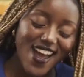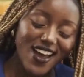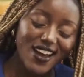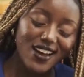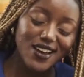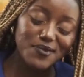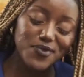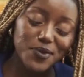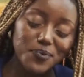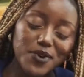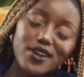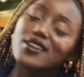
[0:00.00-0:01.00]
The
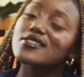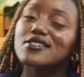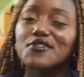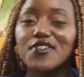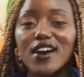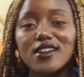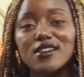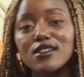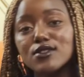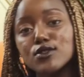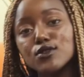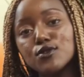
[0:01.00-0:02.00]
book is divided
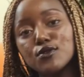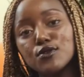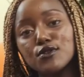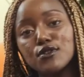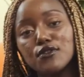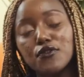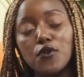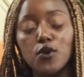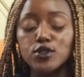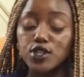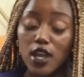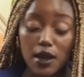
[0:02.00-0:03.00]
into 4
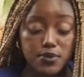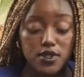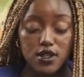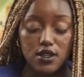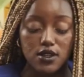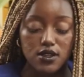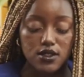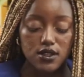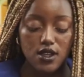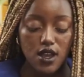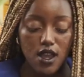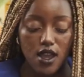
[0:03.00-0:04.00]
chapters,
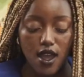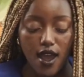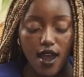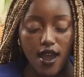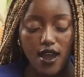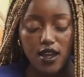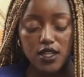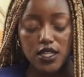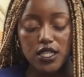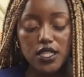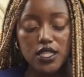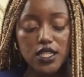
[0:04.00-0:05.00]

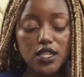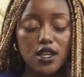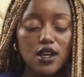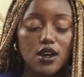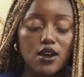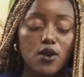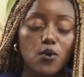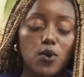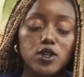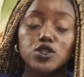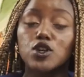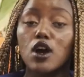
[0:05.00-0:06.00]
and
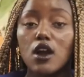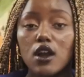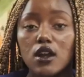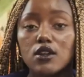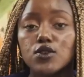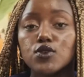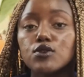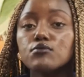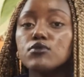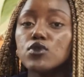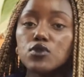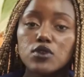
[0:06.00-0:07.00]
which are New
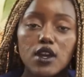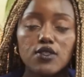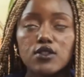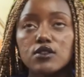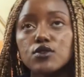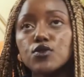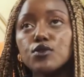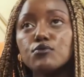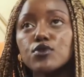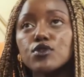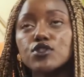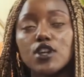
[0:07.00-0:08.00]
Moon, and the New
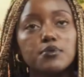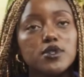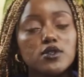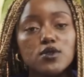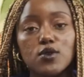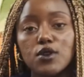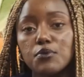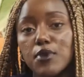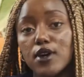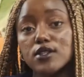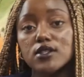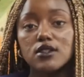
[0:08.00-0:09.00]
Moon chapter is all
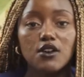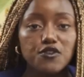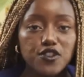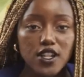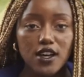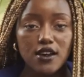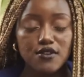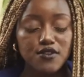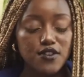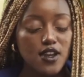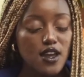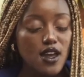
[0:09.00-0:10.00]
about self-love.
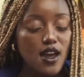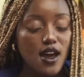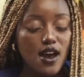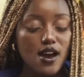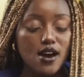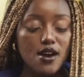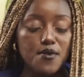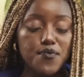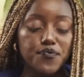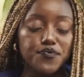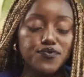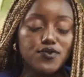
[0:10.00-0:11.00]

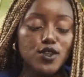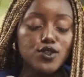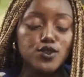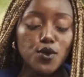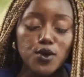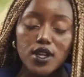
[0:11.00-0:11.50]
Solar